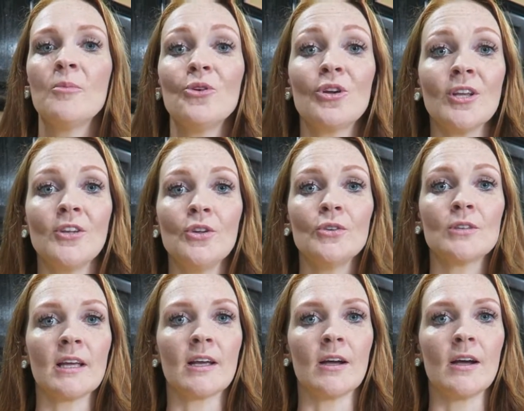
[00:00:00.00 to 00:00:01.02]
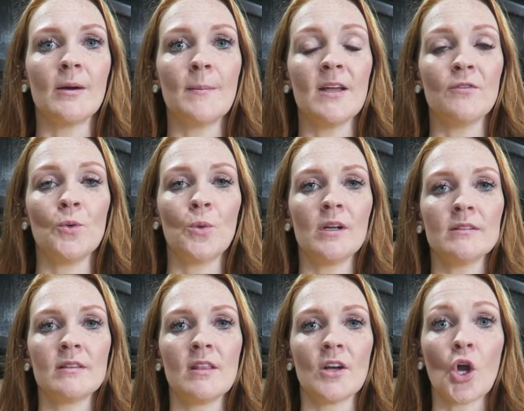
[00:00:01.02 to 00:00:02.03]
You can use like if you
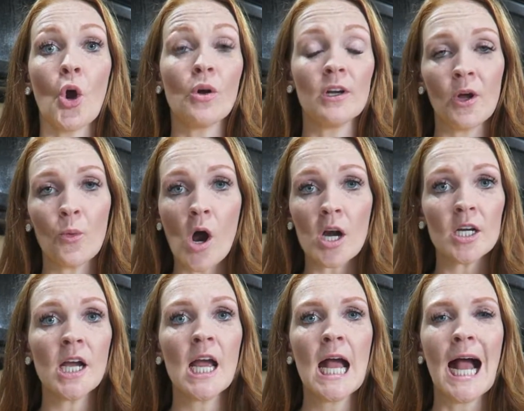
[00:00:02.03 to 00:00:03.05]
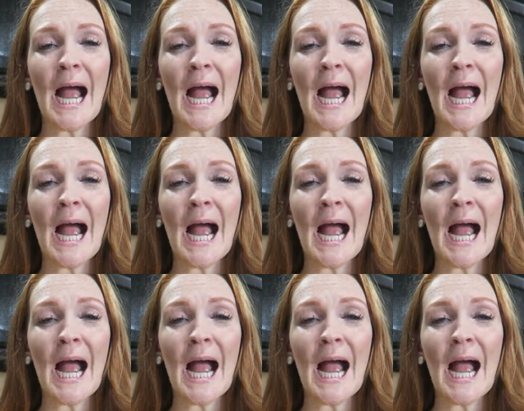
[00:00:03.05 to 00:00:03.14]
want the coconut water.